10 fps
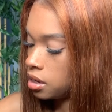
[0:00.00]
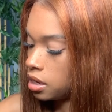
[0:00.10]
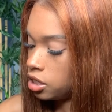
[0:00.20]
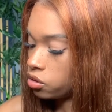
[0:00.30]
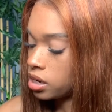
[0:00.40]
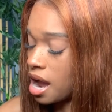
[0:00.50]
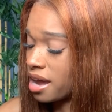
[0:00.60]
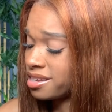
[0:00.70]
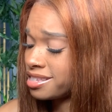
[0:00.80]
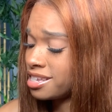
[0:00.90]
And you can
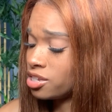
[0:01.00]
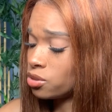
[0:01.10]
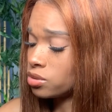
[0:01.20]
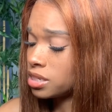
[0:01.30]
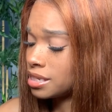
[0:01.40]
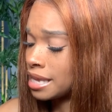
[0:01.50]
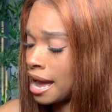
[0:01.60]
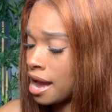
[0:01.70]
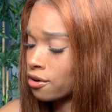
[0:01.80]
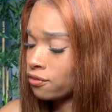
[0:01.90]
honestly use this
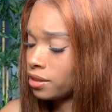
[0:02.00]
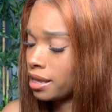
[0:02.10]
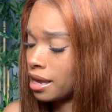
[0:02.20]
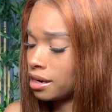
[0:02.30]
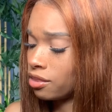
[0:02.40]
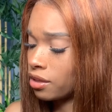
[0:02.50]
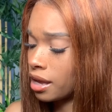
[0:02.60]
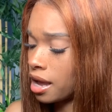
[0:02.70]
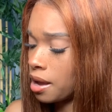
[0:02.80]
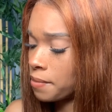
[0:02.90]
hack for like
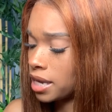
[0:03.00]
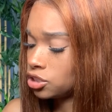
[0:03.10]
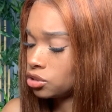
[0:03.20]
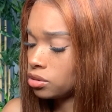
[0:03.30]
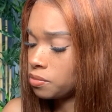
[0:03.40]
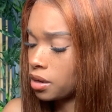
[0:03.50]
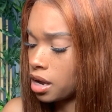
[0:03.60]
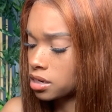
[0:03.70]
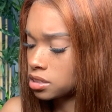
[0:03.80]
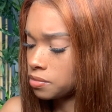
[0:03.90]
anything. I imagine you can be,
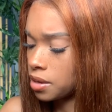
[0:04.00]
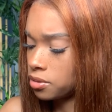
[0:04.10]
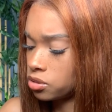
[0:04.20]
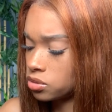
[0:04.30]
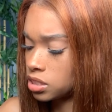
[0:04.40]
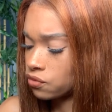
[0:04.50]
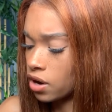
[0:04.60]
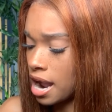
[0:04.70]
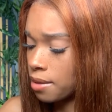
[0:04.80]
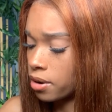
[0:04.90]
honestly be able to use this
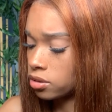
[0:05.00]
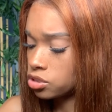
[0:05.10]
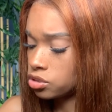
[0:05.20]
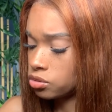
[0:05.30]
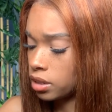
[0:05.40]
for eyebrows too.